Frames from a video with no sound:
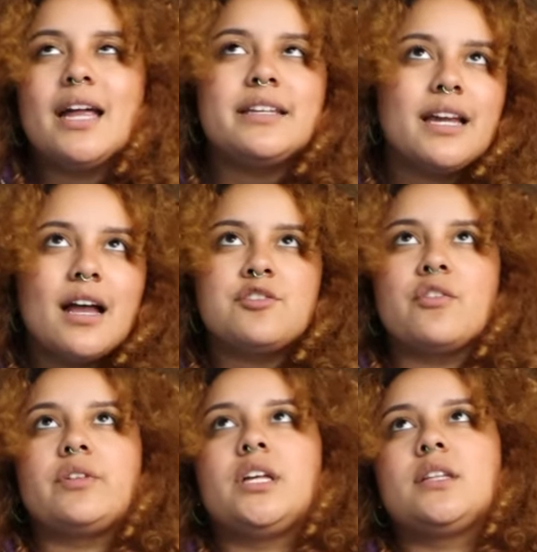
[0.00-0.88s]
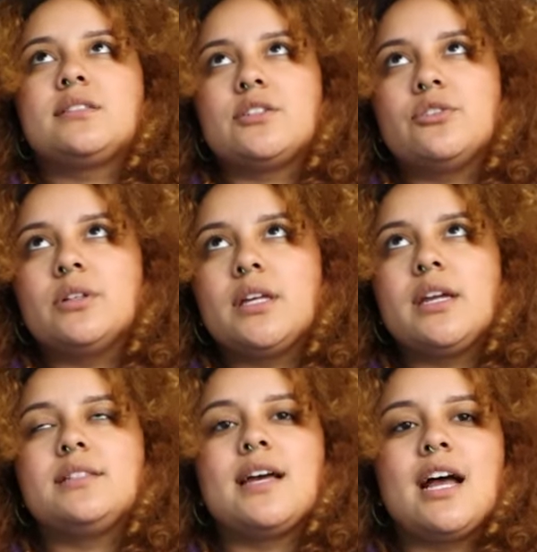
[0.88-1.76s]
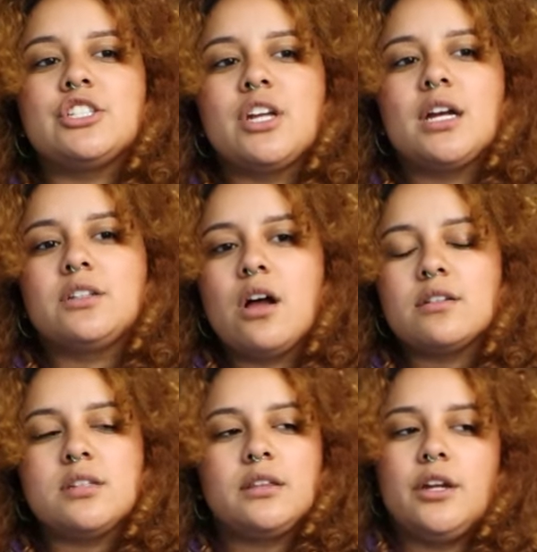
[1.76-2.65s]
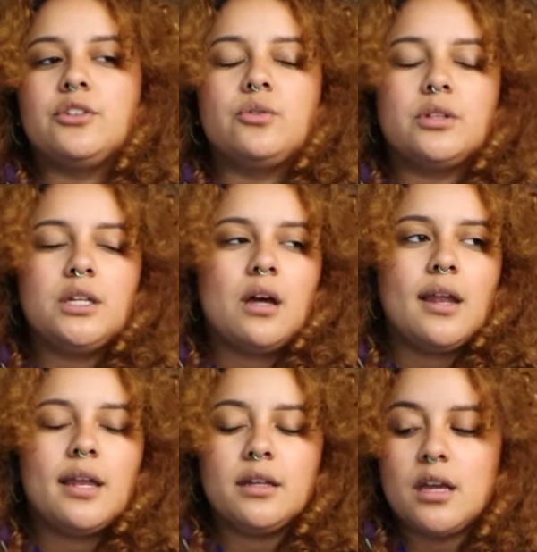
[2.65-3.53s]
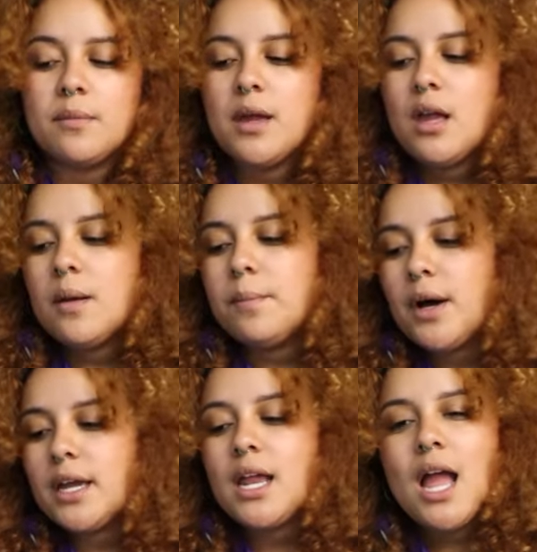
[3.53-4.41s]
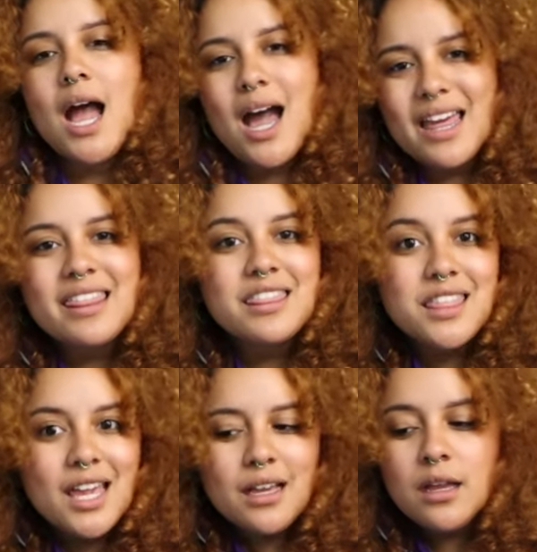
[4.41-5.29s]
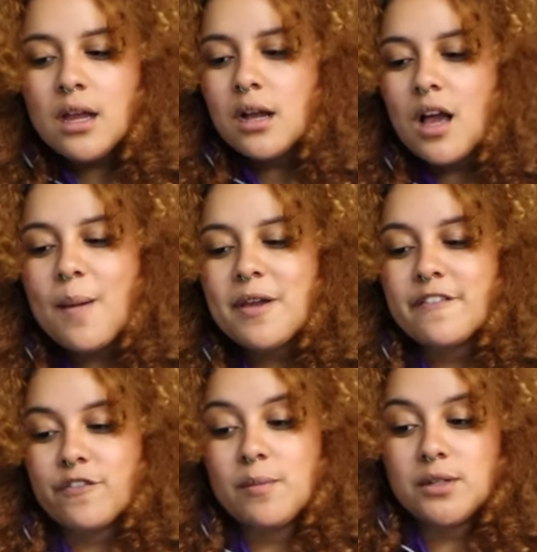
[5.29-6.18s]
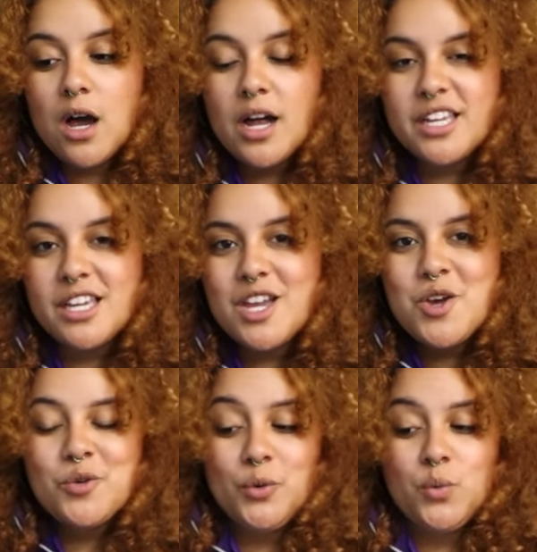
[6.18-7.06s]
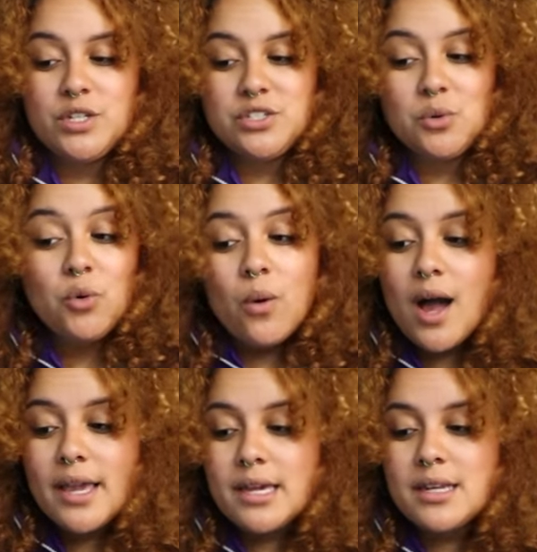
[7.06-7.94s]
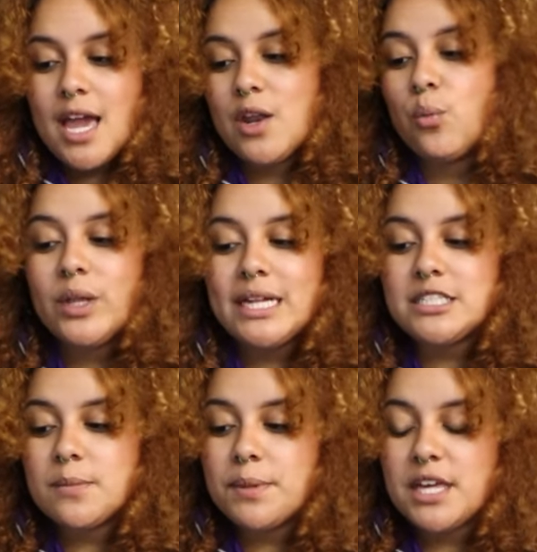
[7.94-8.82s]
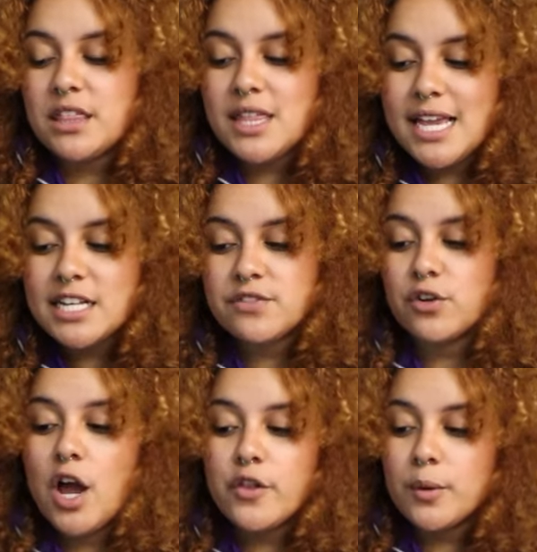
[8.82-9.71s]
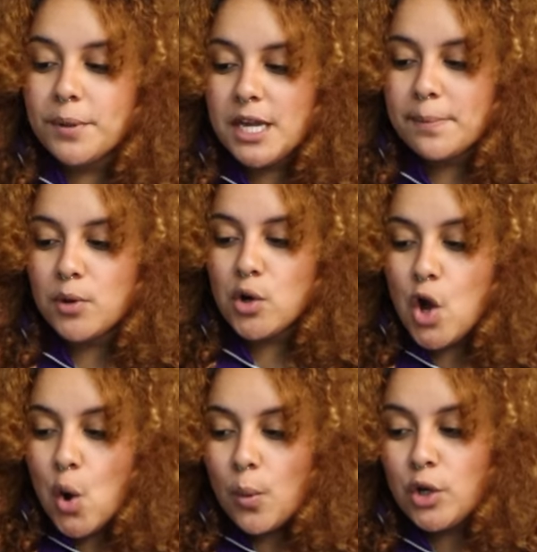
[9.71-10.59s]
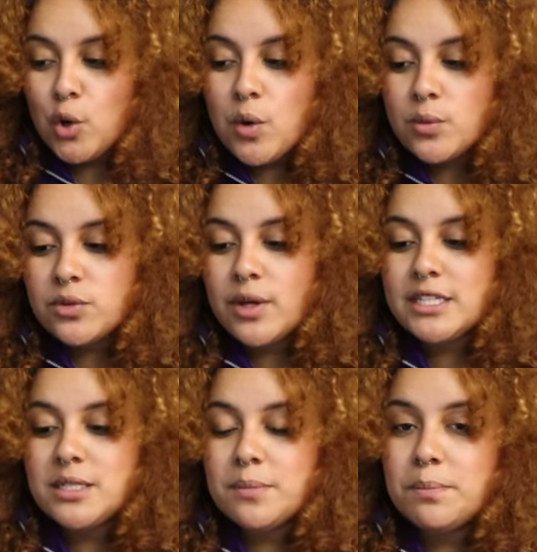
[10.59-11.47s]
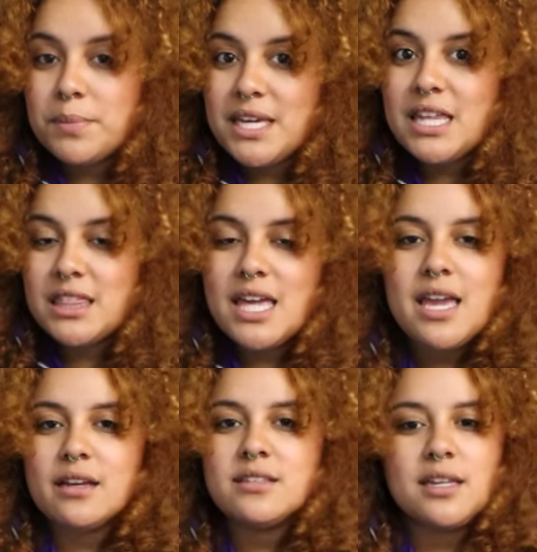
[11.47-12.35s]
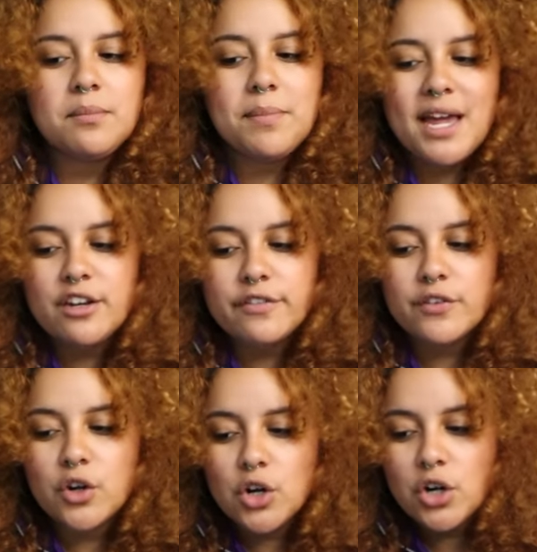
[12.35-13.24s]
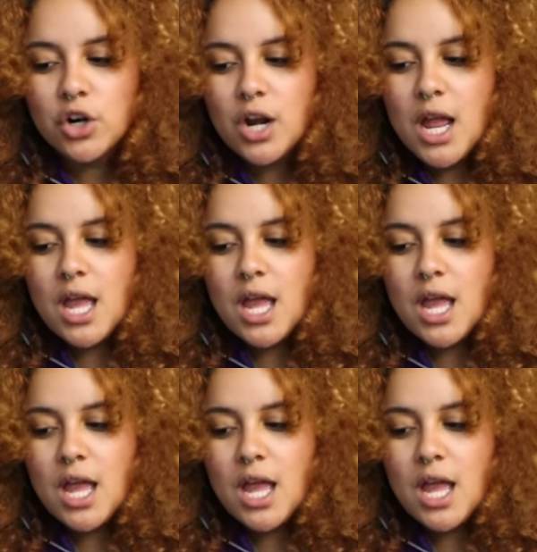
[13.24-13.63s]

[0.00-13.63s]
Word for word: And yes, if you take this literally, it's hashtag toxic, they are totally not endgame, but I think, coming from Lottie, who was so quiet and willing to be things for other people when no one was willing to be things and bend for her,